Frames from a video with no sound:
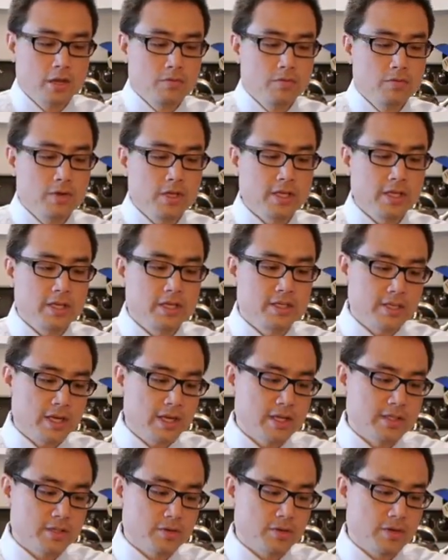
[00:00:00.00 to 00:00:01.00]
really
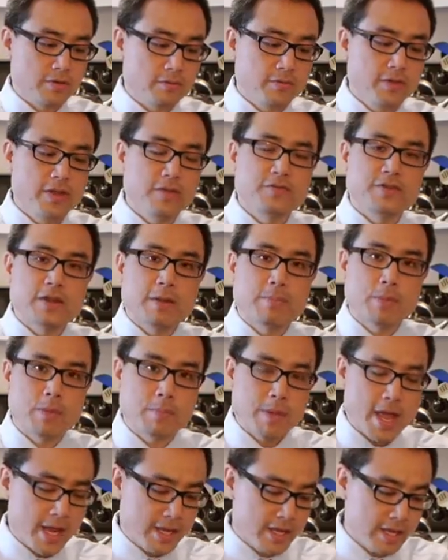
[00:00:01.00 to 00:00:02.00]
does sort of lift up the
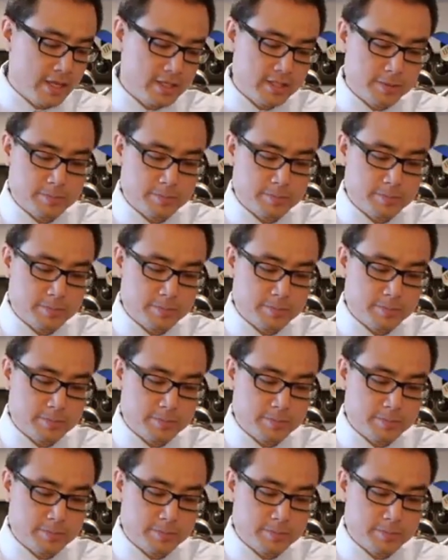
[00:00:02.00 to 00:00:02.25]
back end,